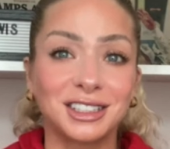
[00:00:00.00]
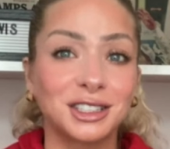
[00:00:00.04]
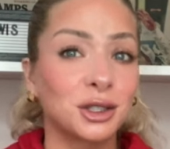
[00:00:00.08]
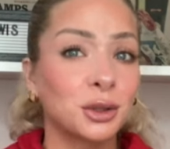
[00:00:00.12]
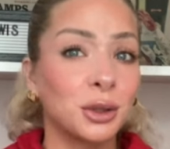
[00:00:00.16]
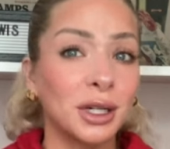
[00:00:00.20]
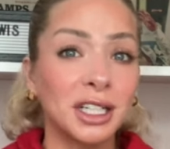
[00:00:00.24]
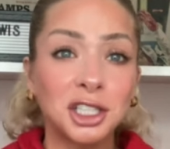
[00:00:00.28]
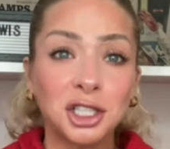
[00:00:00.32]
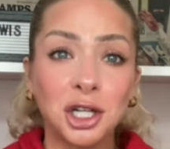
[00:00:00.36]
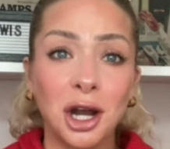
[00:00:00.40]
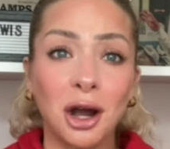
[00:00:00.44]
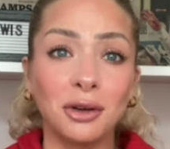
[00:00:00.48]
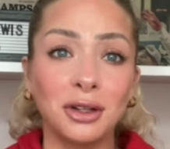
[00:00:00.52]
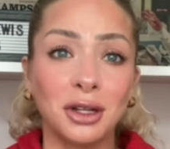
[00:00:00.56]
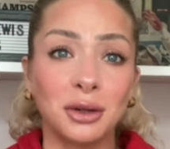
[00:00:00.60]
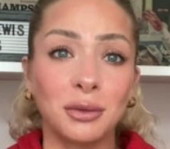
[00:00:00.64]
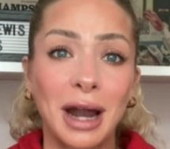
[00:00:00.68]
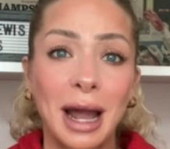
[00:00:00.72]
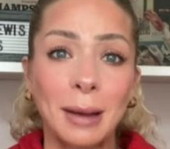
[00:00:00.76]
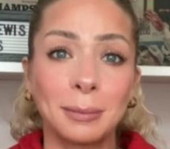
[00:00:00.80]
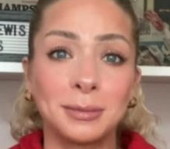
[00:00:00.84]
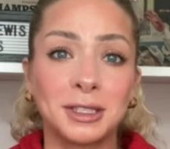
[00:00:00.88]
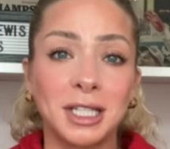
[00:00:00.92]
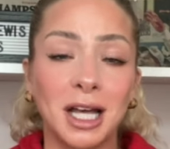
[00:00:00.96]
It's a quick show that
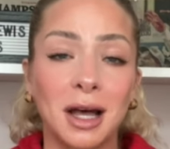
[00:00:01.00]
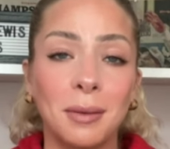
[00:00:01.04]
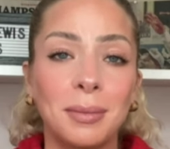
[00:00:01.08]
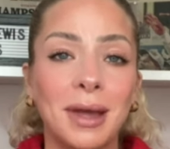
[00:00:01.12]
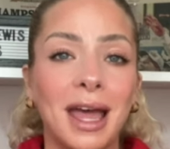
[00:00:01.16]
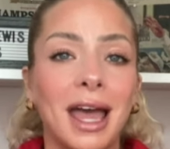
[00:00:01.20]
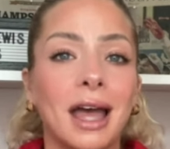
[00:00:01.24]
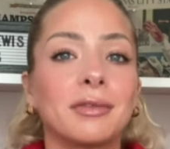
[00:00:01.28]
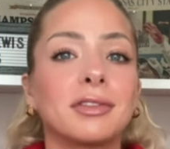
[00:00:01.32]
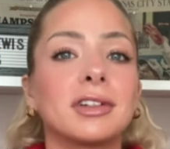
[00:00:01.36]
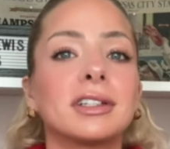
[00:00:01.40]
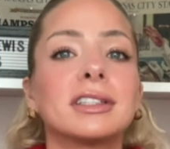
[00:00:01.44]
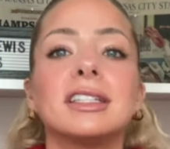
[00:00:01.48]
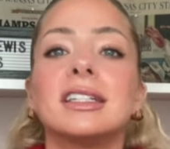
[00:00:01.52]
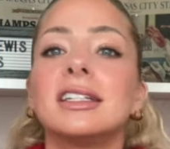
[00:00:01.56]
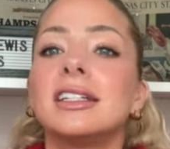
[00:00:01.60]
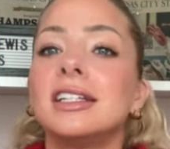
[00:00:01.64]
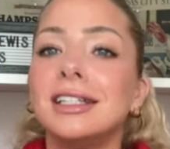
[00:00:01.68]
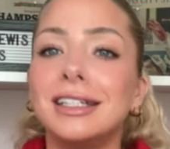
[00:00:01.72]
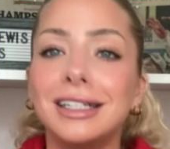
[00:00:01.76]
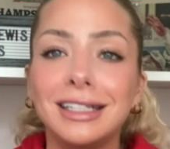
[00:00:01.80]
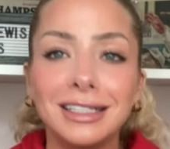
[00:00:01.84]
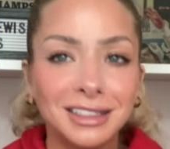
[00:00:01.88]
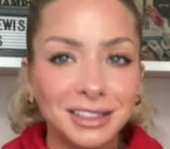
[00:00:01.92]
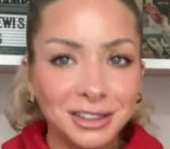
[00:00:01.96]
wraps up everything
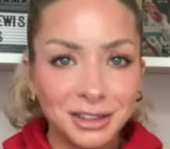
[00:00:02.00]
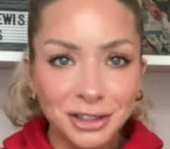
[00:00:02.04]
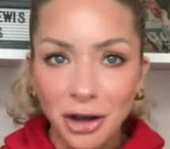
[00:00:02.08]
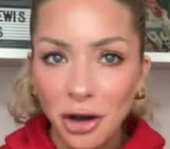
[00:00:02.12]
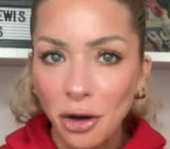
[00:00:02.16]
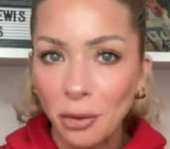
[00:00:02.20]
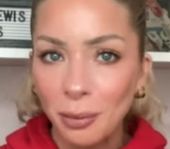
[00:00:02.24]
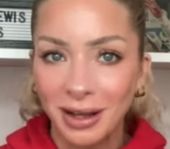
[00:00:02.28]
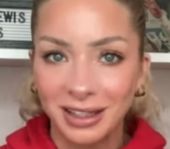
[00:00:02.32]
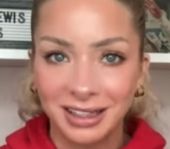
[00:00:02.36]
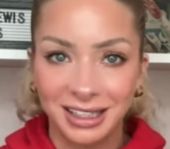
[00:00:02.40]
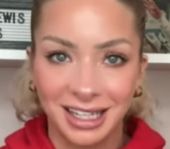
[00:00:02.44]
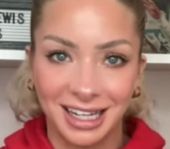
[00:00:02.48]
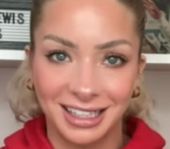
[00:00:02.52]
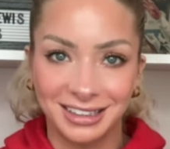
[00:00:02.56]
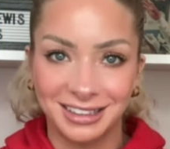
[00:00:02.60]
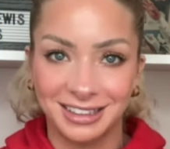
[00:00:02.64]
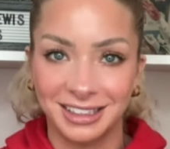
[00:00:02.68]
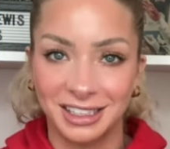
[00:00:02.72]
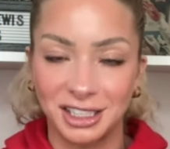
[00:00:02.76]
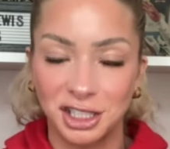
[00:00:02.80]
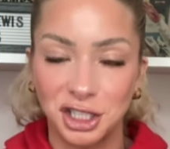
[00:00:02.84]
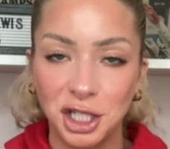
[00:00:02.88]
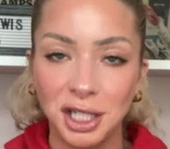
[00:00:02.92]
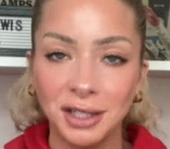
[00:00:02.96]
you need to know about the Kansas
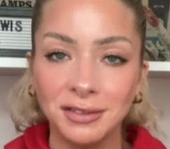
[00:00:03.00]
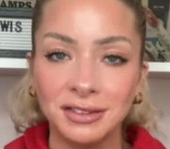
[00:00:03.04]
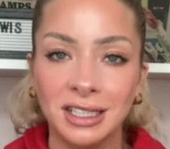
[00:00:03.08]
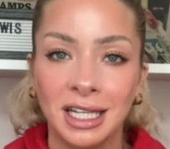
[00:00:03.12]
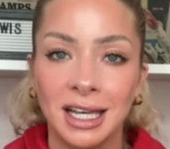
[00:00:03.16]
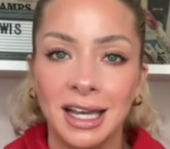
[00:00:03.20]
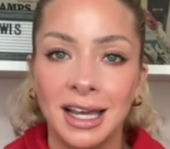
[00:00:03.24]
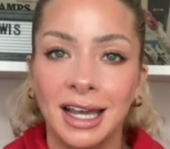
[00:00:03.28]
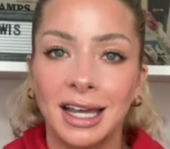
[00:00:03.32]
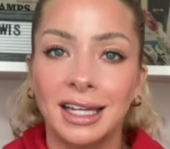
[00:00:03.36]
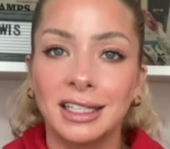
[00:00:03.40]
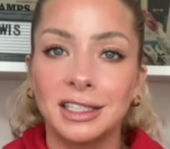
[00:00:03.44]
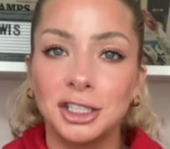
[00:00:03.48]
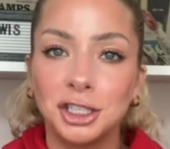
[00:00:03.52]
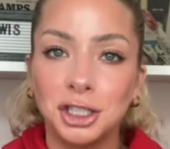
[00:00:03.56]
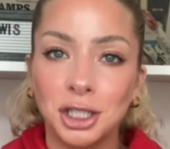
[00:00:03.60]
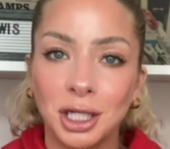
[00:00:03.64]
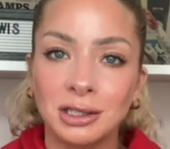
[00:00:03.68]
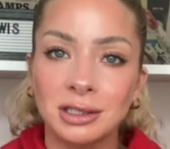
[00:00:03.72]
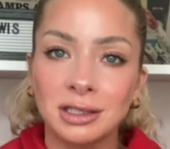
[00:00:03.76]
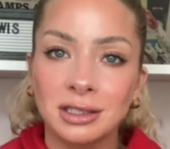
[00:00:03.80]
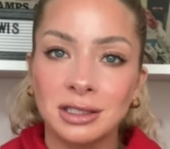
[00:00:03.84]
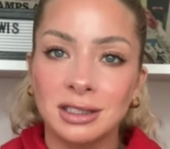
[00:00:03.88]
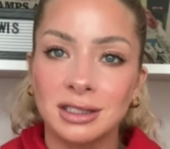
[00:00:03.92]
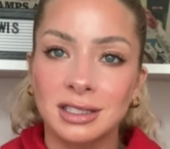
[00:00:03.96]
City Chiefs in
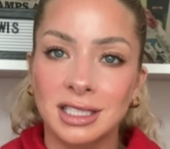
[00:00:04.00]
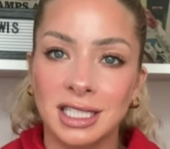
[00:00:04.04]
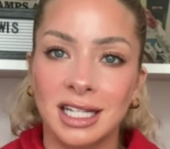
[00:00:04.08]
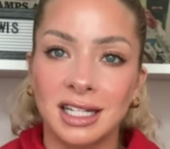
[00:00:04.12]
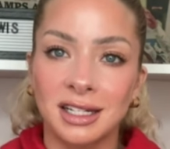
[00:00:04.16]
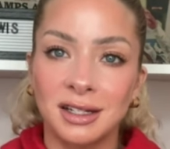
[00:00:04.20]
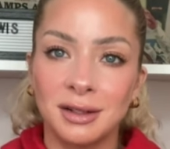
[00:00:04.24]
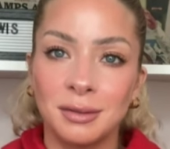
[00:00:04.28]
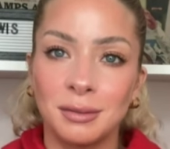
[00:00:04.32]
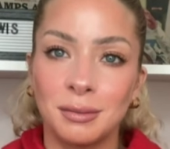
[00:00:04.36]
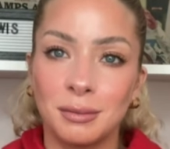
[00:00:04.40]
just 10